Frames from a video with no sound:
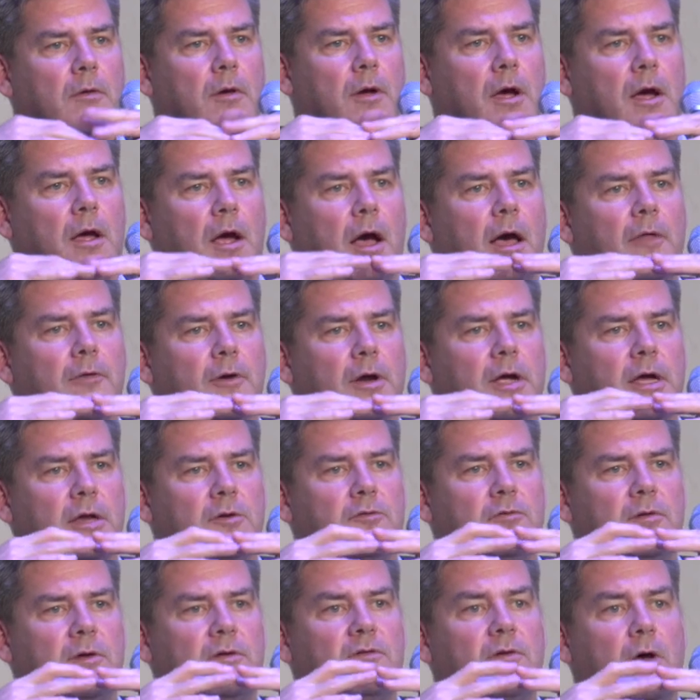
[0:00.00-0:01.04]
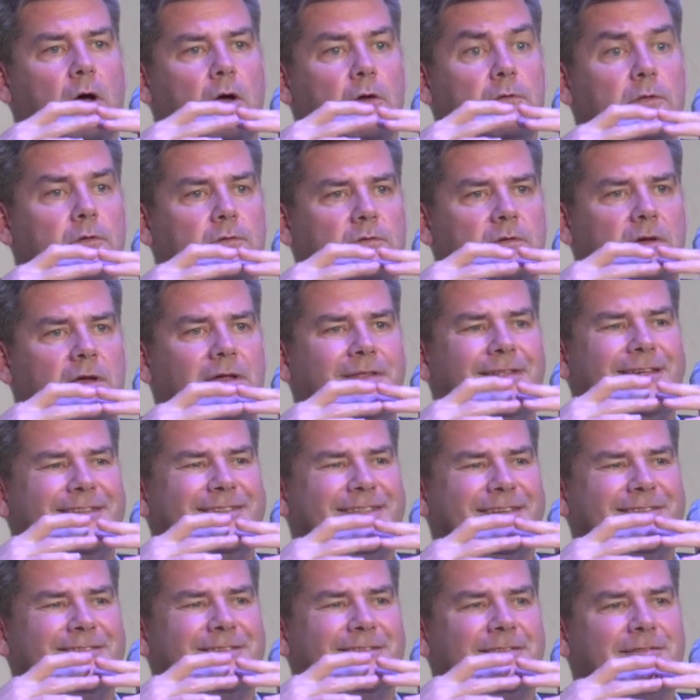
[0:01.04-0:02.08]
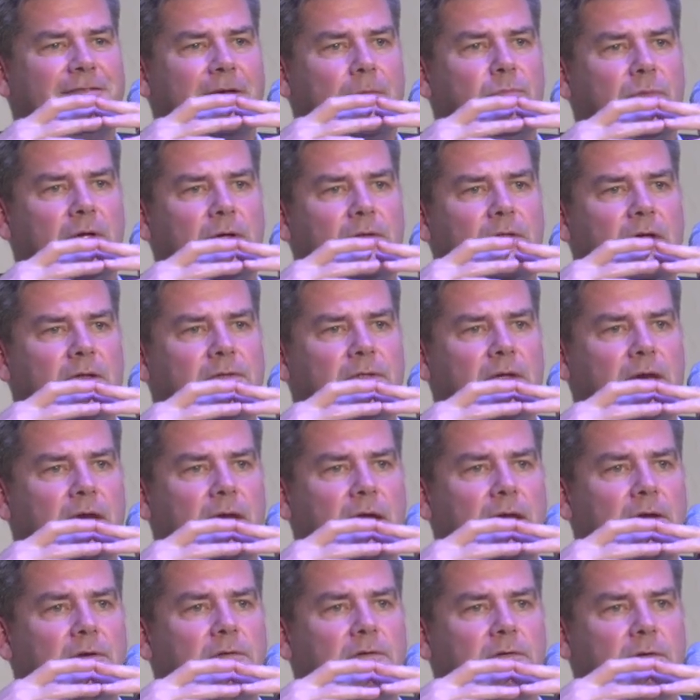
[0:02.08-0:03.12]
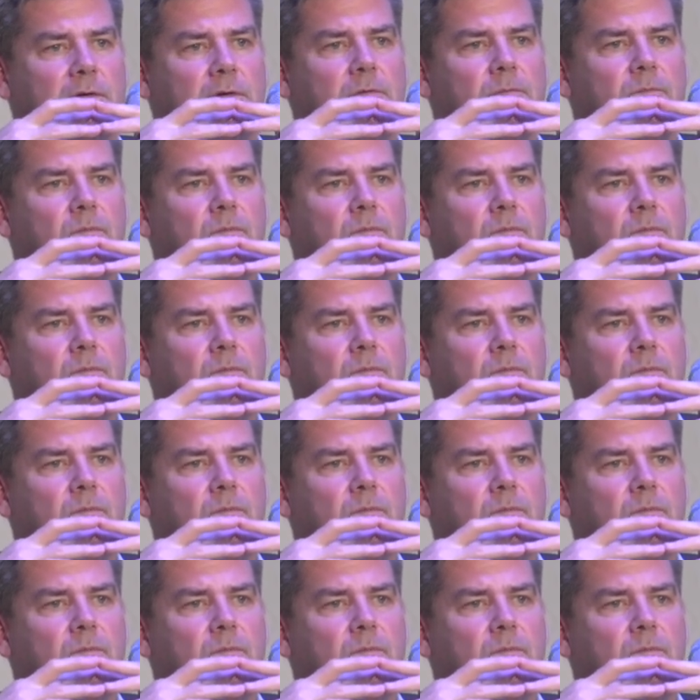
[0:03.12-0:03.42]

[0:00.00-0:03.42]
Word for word: uh, other countries also see that this is something that they need to,